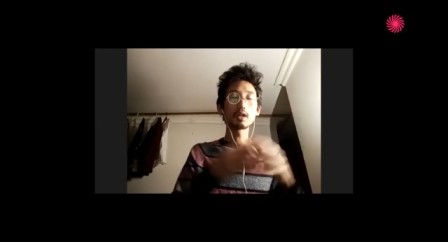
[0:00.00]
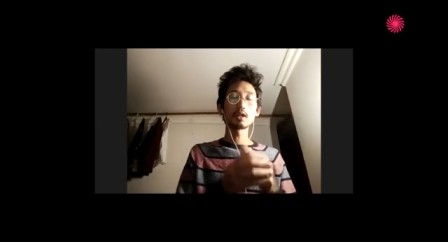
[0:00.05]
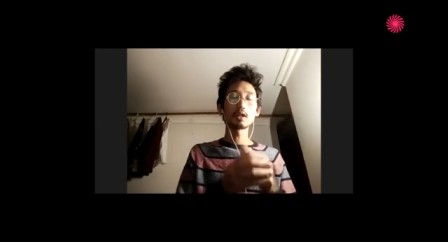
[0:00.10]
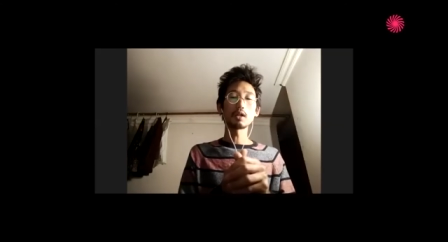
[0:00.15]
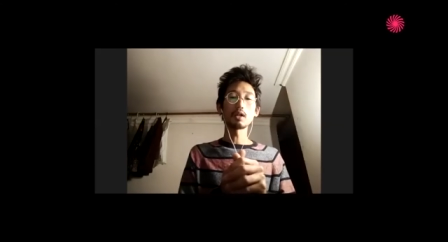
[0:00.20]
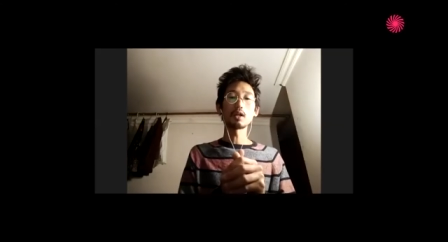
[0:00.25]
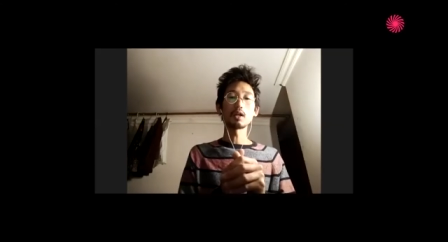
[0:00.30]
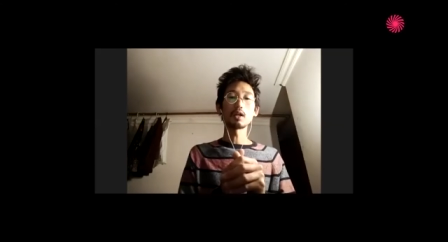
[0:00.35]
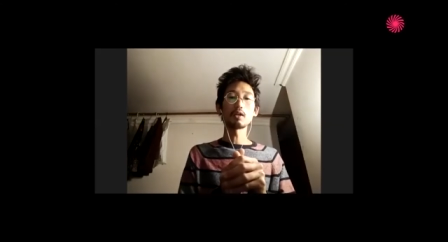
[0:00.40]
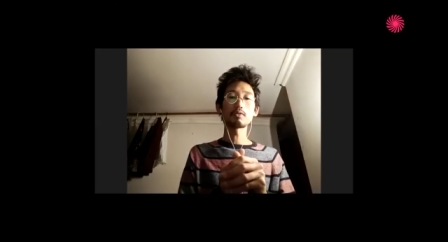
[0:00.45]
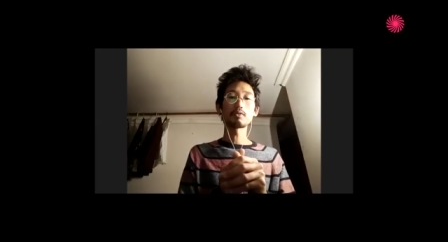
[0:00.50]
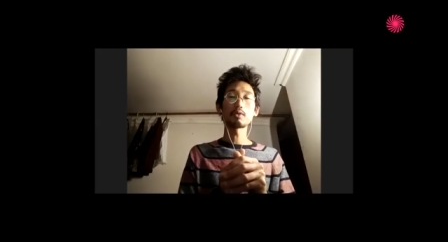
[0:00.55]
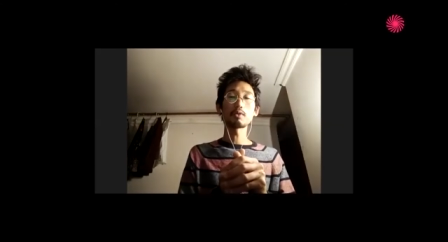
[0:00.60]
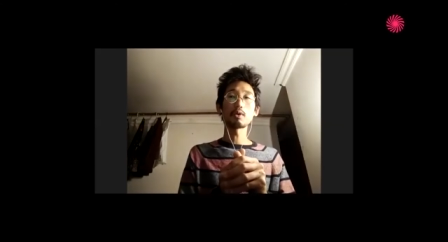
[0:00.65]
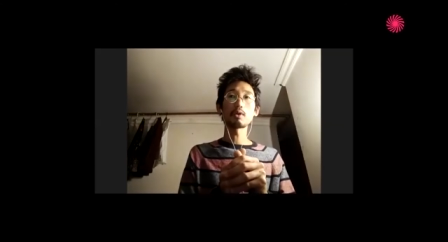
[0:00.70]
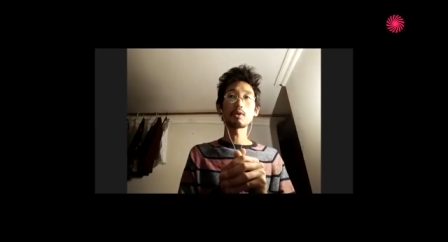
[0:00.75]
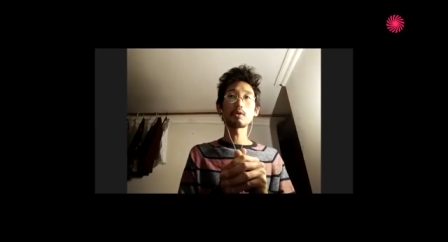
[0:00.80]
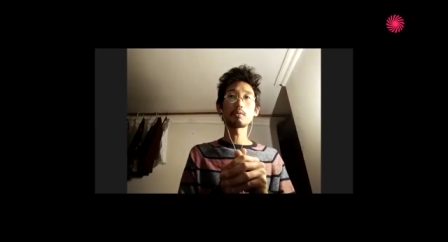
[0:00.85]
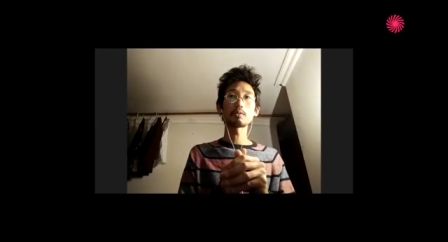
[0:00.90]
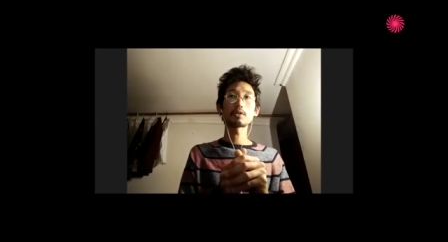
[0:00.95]
uh,
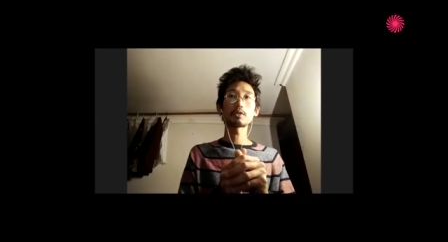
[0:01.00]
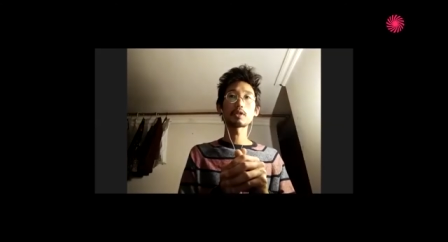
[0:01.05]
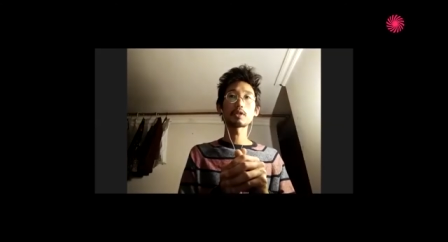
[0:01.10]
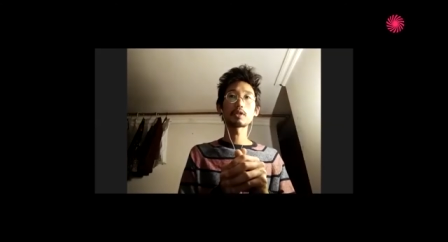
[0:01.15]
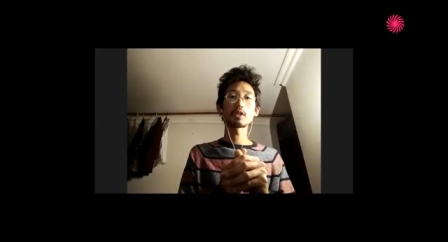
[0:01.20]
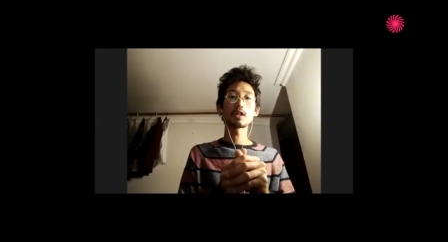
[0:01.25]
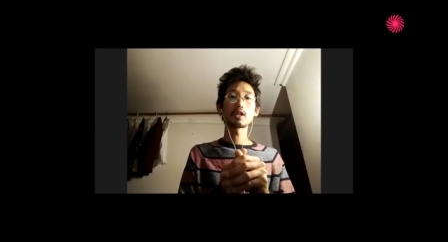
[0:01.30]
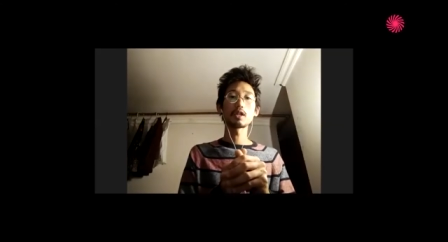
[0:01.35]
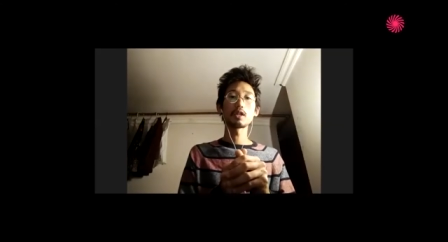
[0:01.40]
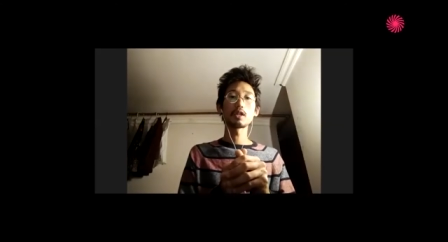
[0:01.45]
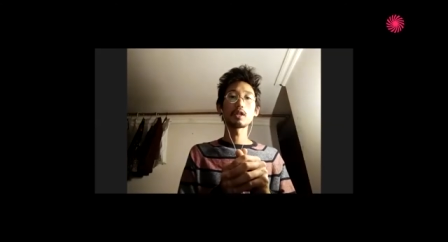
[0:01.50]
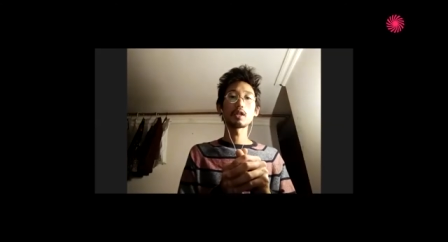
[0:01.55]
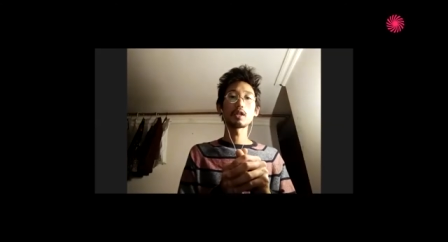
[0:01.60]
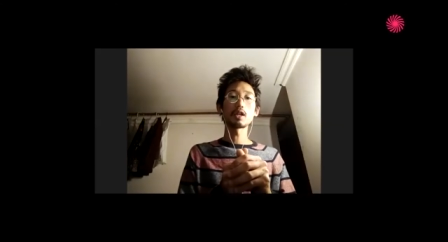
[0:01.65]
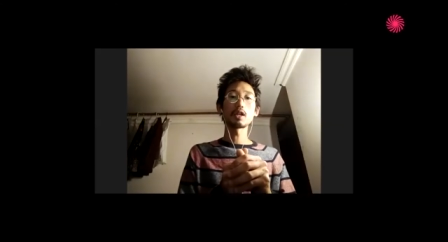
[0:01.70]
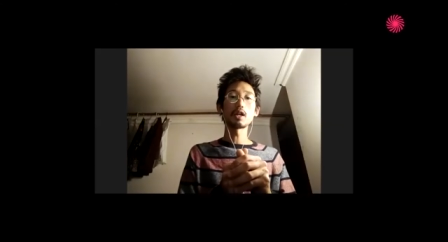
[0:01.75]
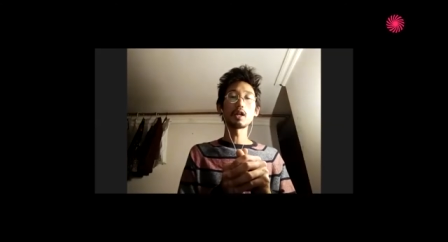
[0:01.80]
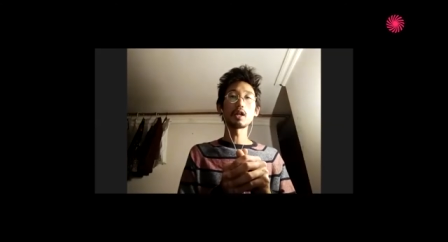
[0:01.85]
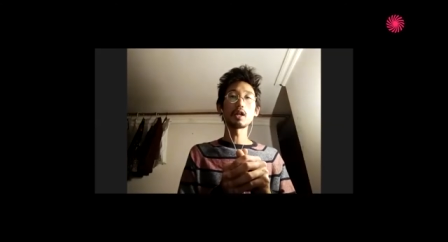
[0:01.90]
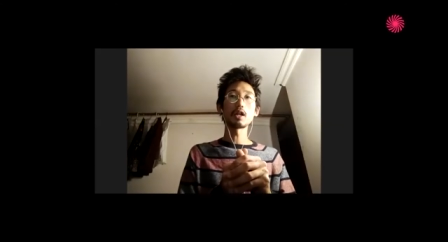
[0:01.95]
forms,
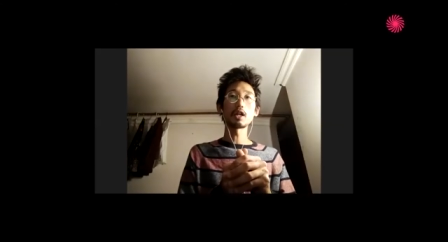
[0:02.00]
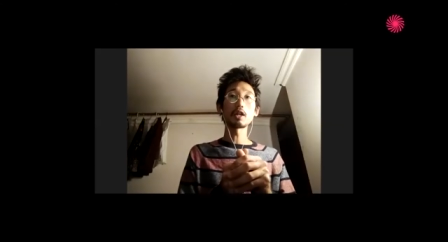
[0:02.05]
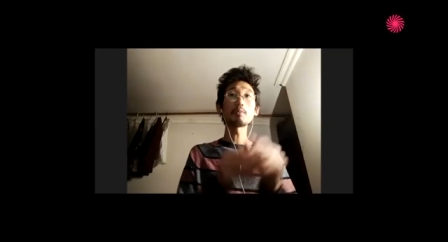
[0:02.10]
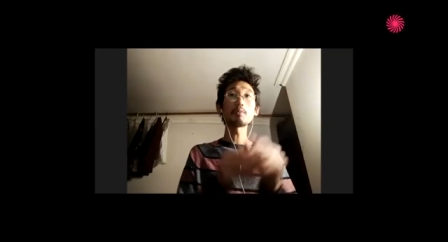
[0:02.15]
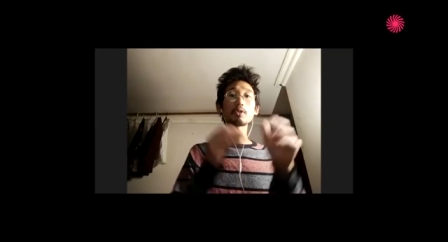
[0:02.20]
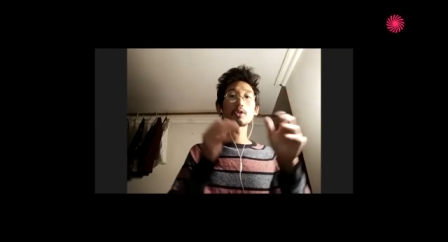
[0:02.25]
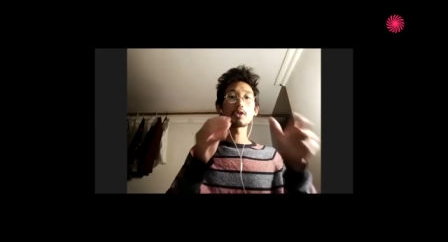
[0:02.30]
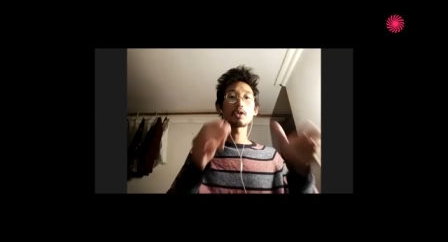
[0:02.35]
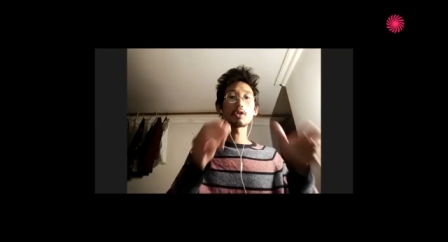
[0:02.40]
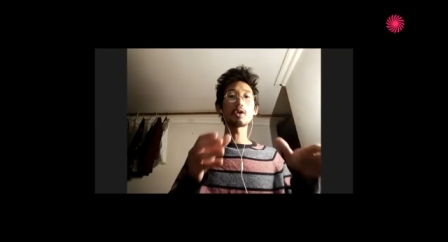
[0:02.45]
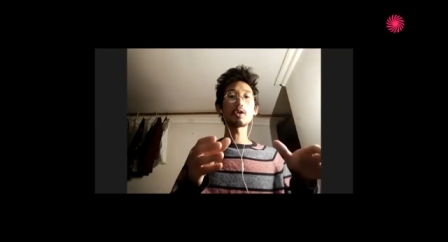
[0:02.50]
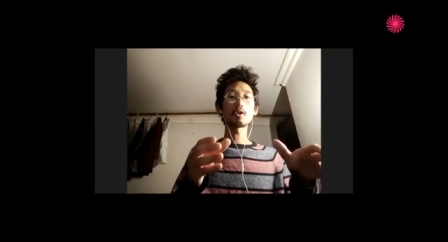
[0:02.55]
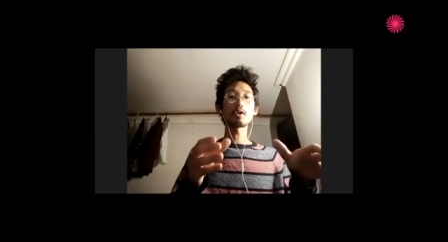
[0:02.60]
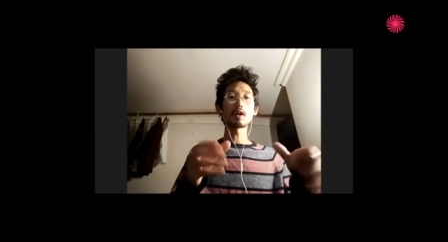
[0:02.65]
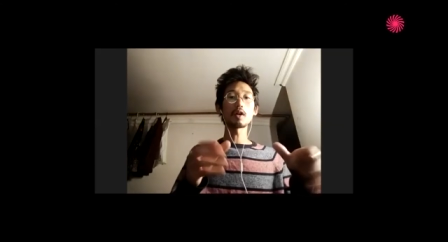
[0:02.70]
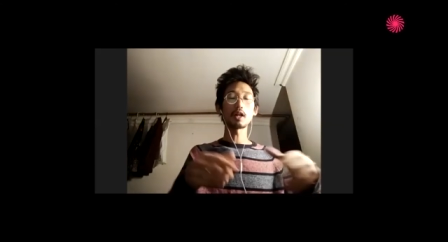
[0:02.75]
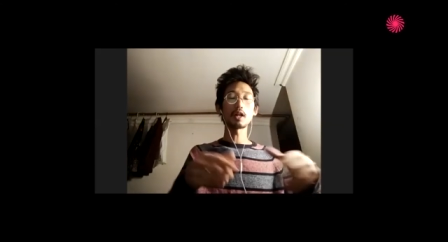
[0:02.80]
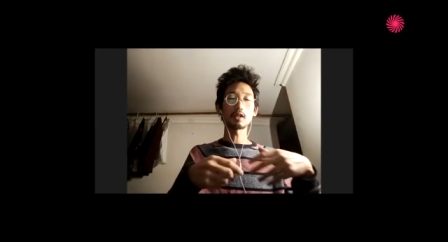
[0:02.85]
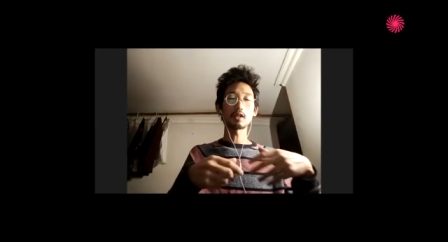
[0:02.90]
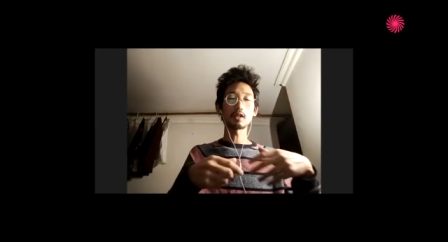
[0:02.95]
uh, even though
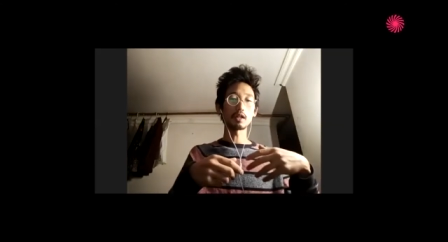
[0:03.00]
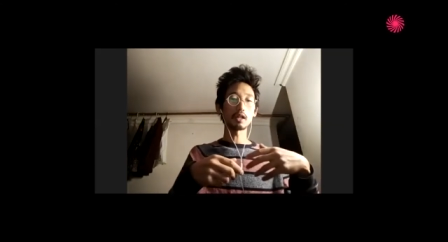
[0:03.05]
I,